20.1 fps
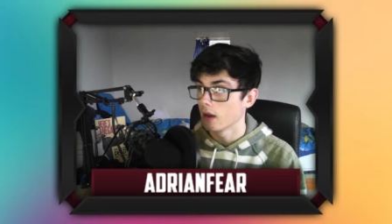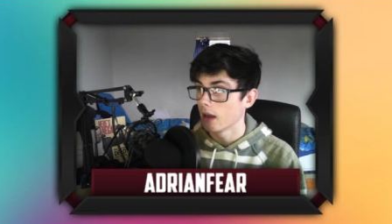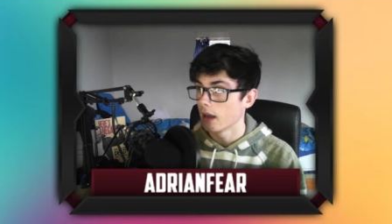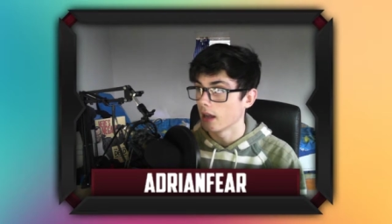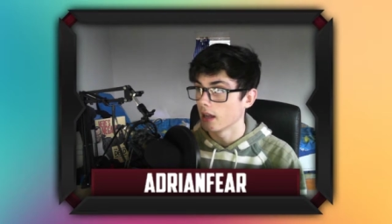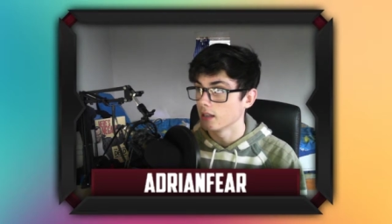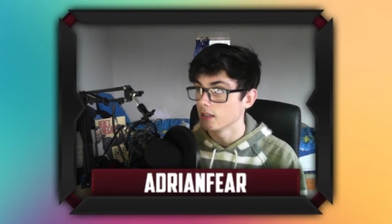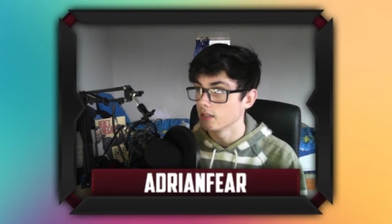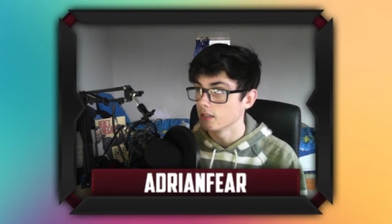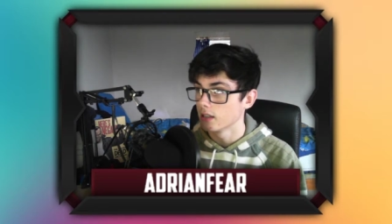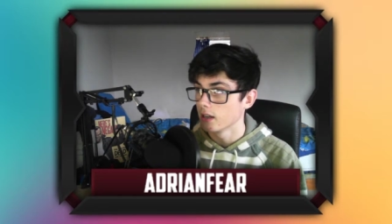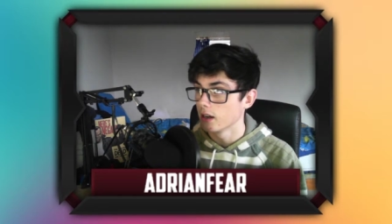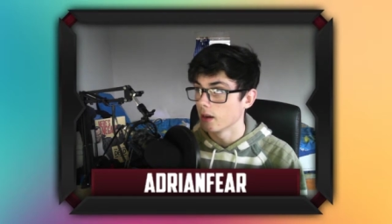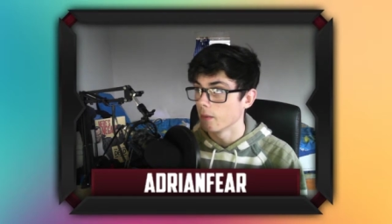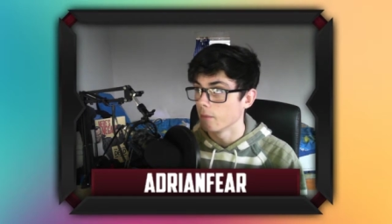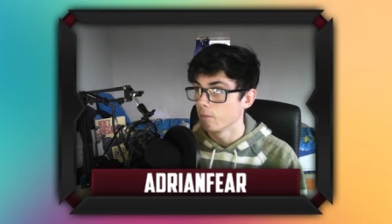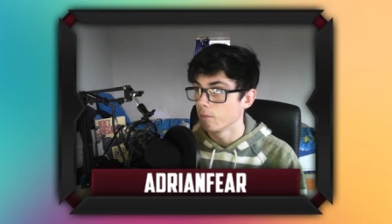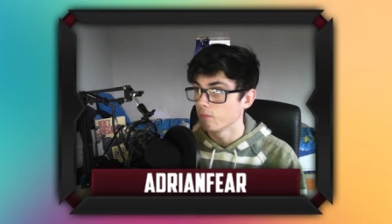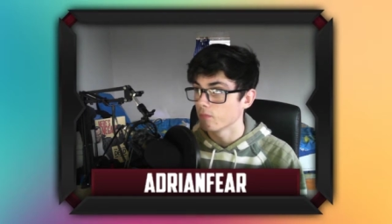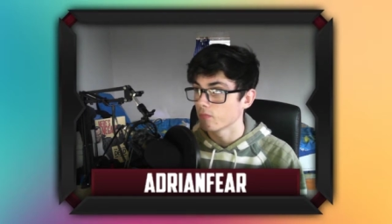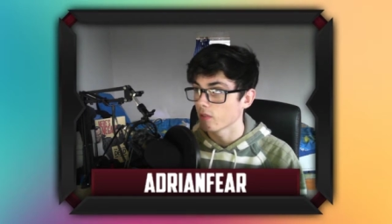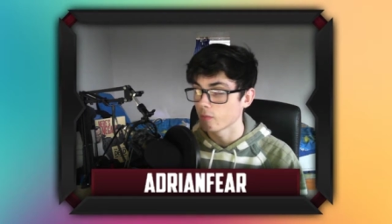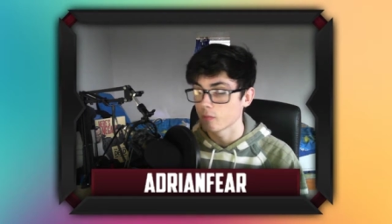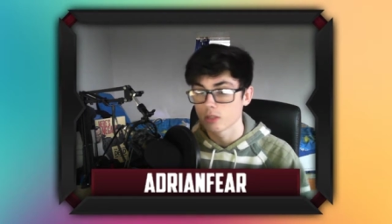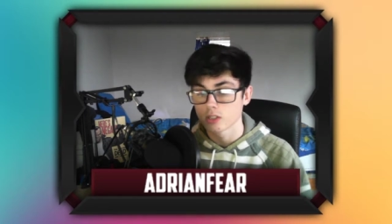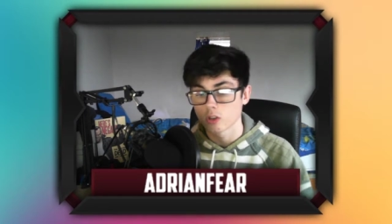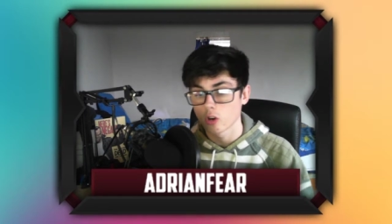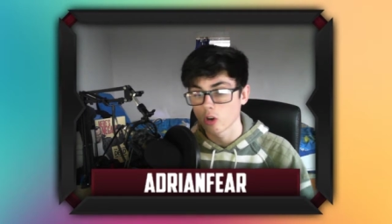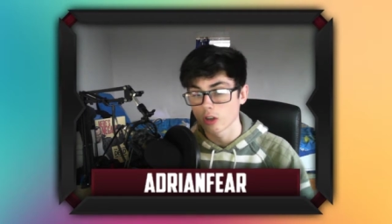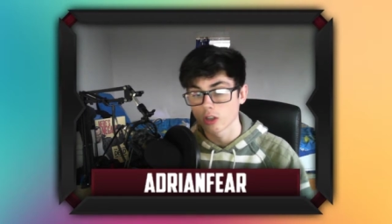and I've
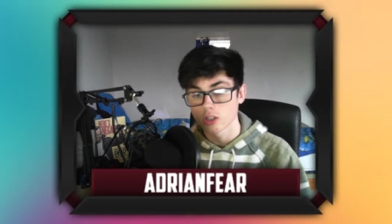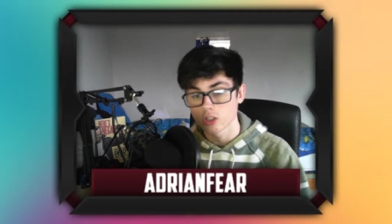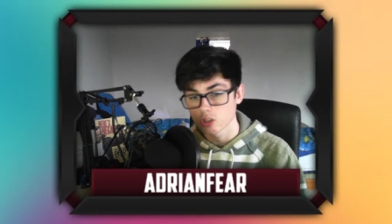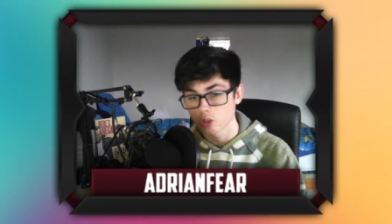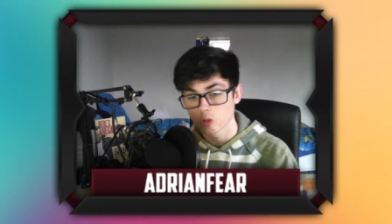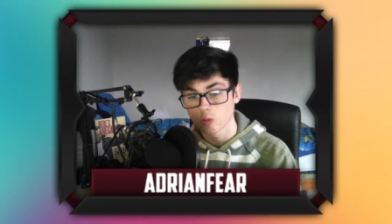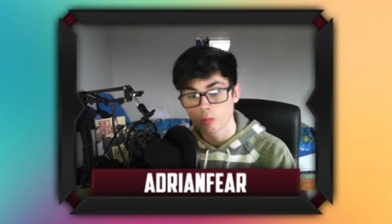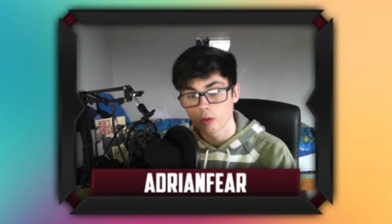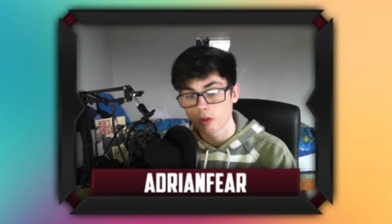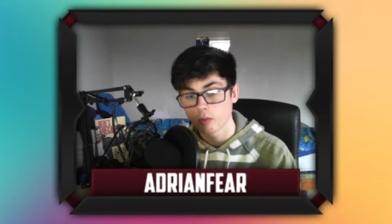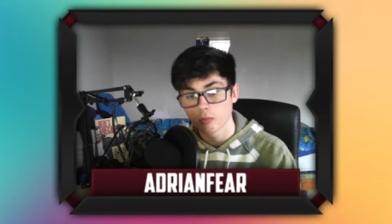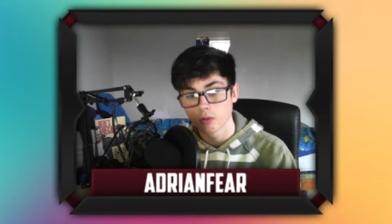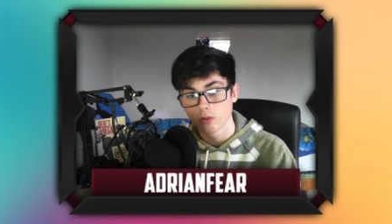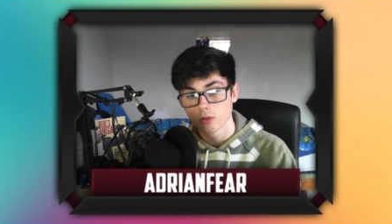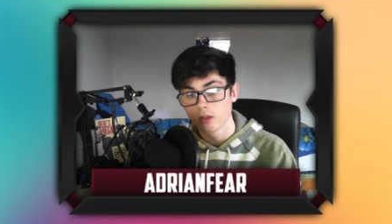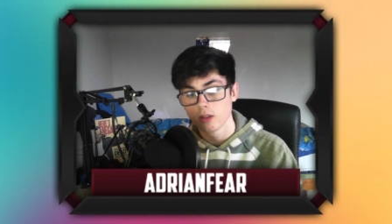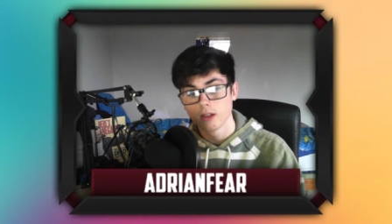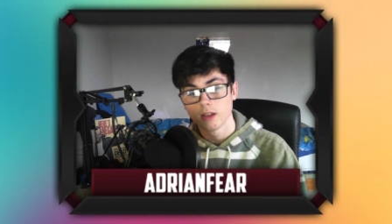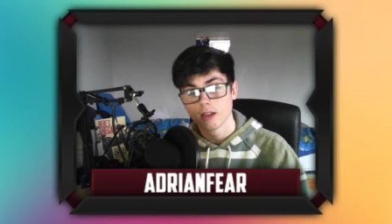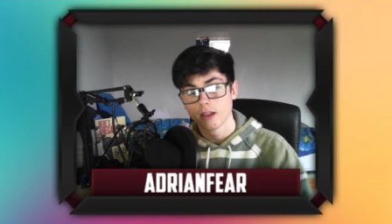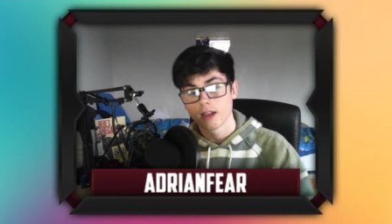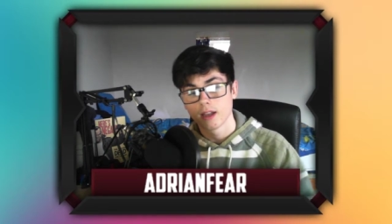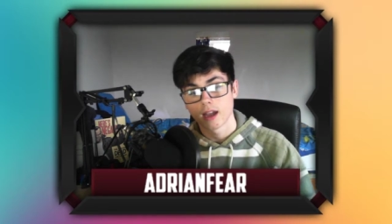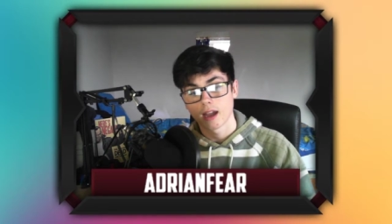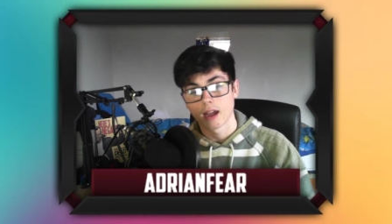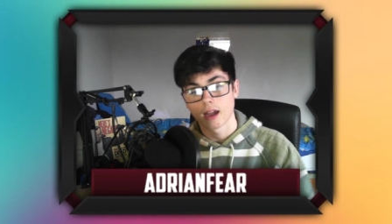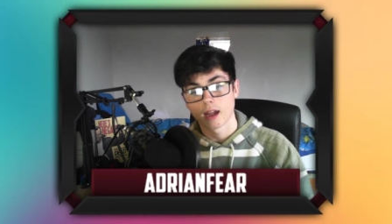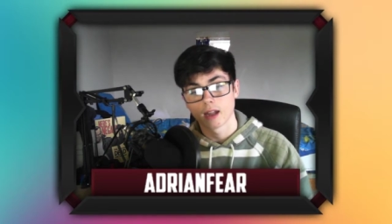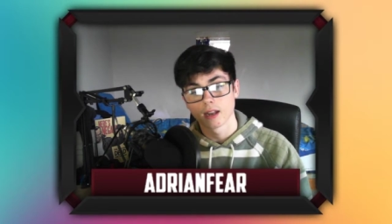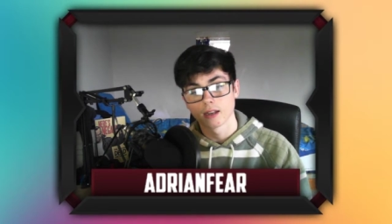been talking to two people,
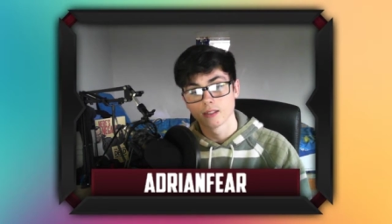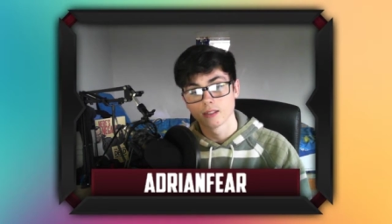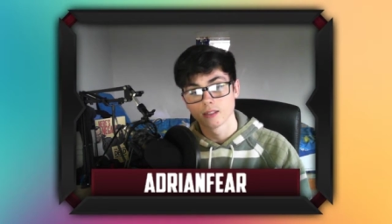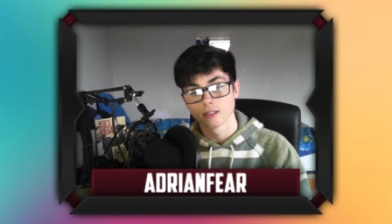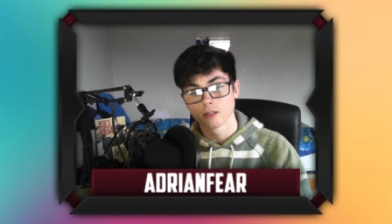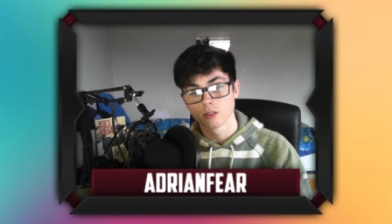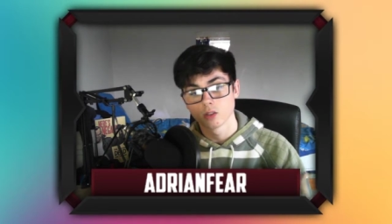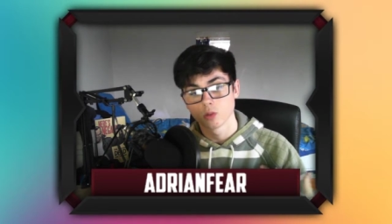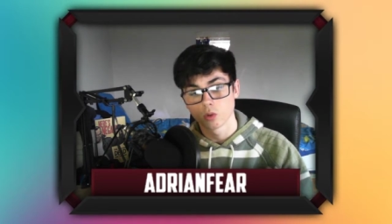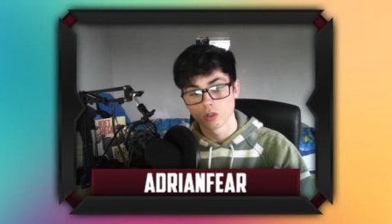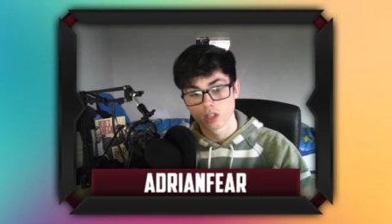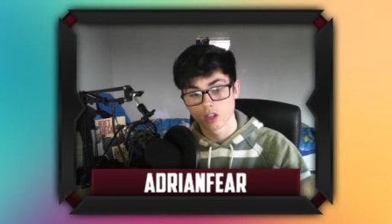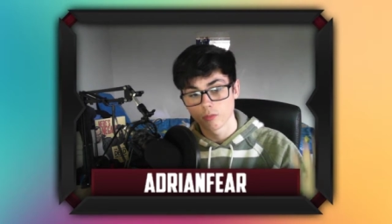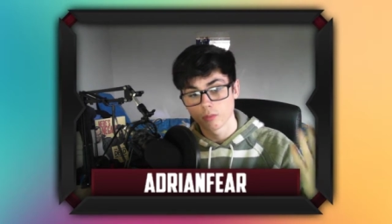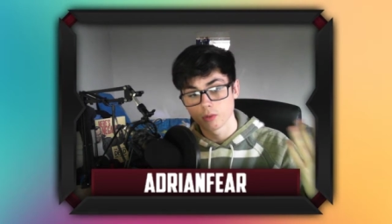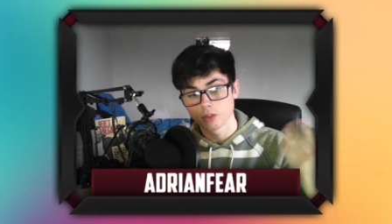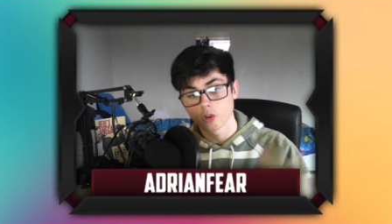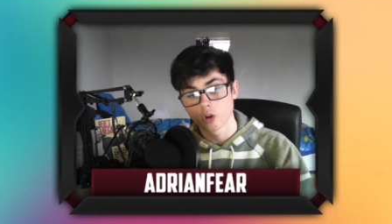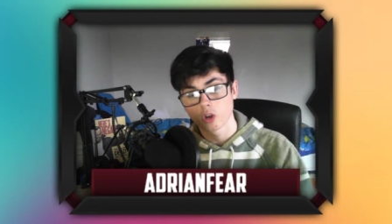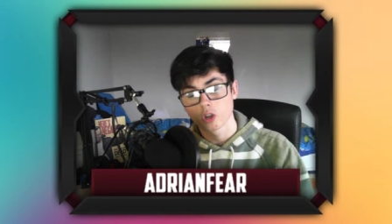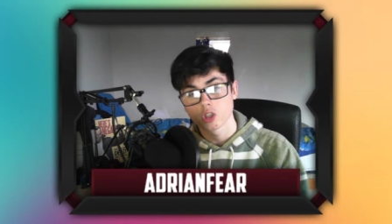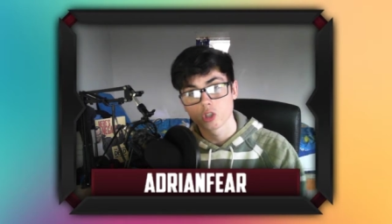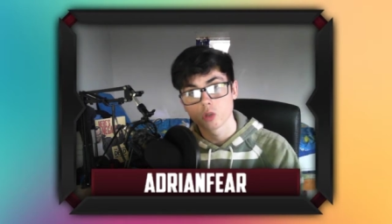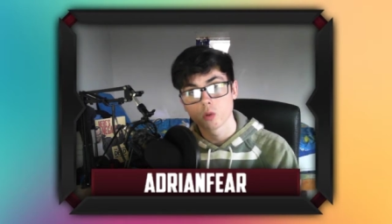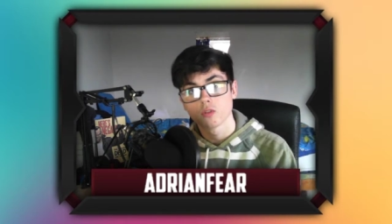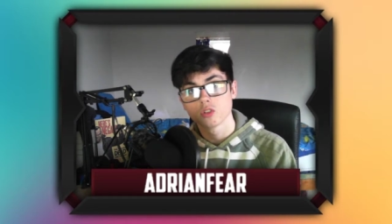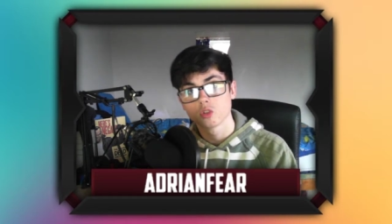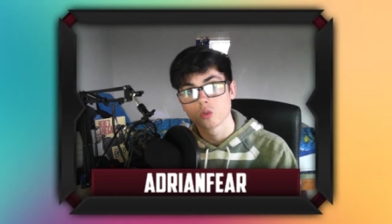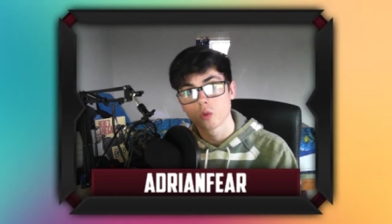and the one that I've been talking to over